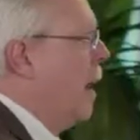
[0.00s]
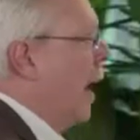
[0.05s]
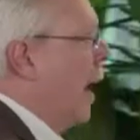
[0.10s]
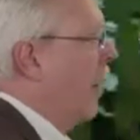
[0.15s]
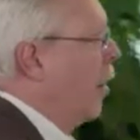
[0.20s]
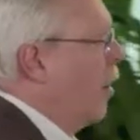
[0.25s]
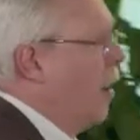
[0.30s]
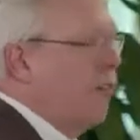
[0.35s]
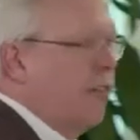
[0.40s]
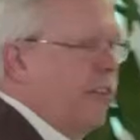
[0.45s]

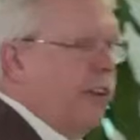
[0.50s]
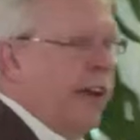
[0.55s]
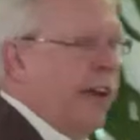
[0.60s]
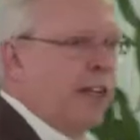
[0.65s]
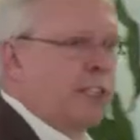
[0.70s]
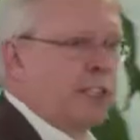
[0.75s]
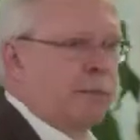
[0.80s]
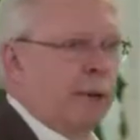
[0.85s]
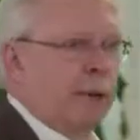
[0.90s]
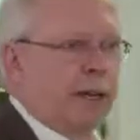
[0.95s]
I often
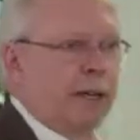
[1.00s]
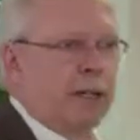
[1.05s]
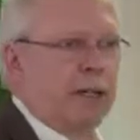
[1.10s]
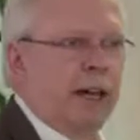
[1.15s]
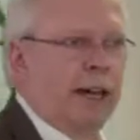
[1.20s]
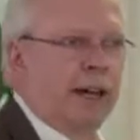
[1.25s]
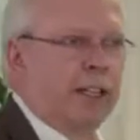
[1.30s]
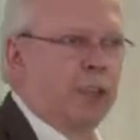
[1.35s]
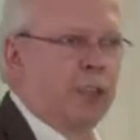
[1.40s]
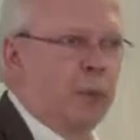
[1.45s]
ask my
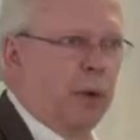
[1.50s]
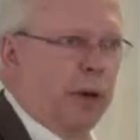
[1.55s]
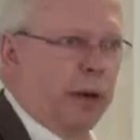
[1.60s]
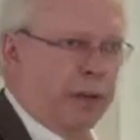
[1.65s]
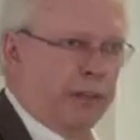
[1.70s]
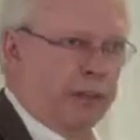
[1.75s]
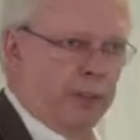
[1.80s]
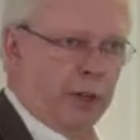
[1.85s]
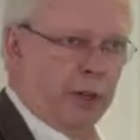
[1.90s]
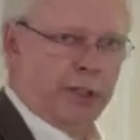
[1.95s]
clients when
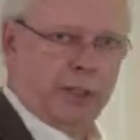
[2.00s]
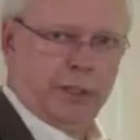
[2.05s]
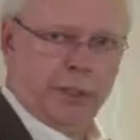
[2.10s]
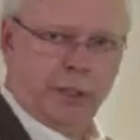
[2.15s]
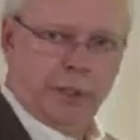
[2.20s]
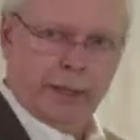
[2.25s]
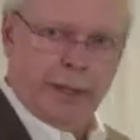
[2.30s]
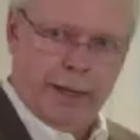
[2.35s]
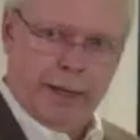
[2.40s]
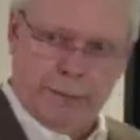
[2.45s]
I first
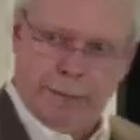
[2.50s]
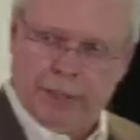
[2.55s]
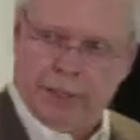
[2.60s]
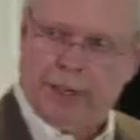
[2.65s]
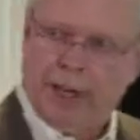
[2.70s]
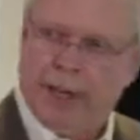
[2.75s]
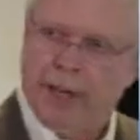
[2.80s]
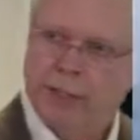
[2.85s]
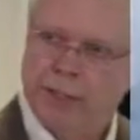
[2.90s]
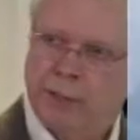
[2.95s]
are, am
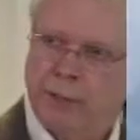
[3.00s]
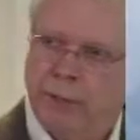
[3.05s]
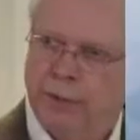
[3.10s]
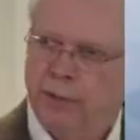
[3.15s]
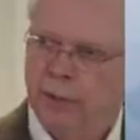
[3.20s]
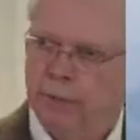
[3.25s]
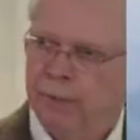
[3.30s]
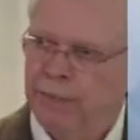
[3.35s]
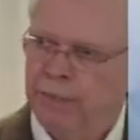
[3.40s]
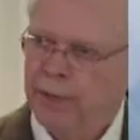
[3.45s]
engaged with
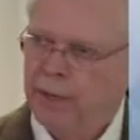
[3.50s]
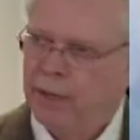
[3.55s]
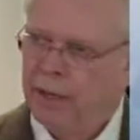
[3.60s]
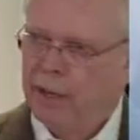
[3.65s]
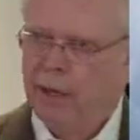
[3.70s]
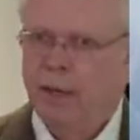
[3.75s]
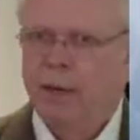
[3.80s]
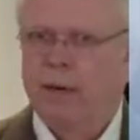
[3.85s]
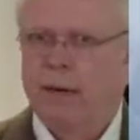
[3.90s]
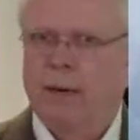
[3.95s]
them,
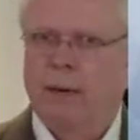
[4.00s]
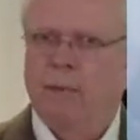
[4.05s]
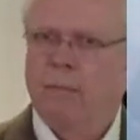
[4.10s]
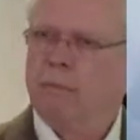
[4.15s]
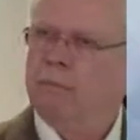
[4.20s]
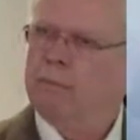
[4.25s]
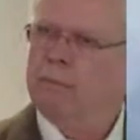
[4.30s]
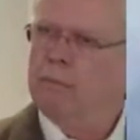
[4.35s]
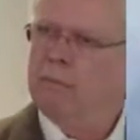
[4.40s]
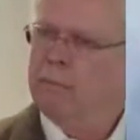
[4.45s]

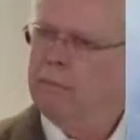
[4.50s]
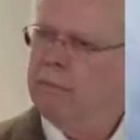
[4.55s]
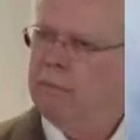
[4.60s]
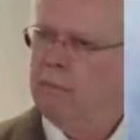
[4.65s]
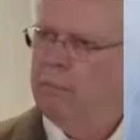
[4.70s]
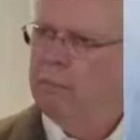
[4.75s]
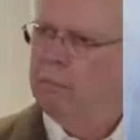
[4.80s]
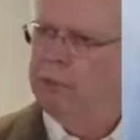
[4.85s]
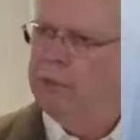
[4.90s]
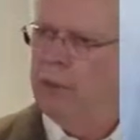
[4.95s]
um,
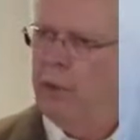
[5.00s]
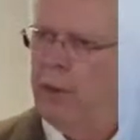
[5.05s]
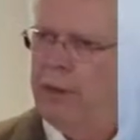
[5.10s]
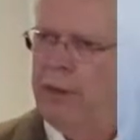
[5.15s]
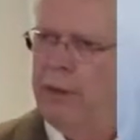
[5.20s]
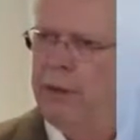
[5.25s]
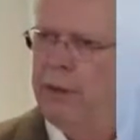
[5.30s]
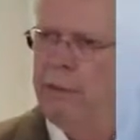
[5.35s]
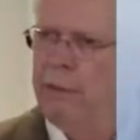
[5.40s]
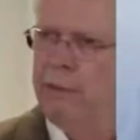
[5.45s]
so what
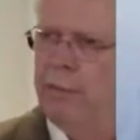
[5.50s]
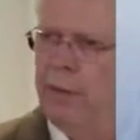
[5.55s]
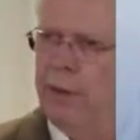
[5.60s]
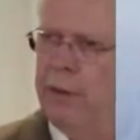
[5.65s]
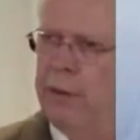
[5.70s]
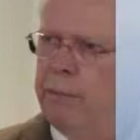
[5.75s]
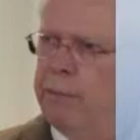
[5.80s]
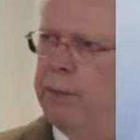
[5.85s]
are you in, what are you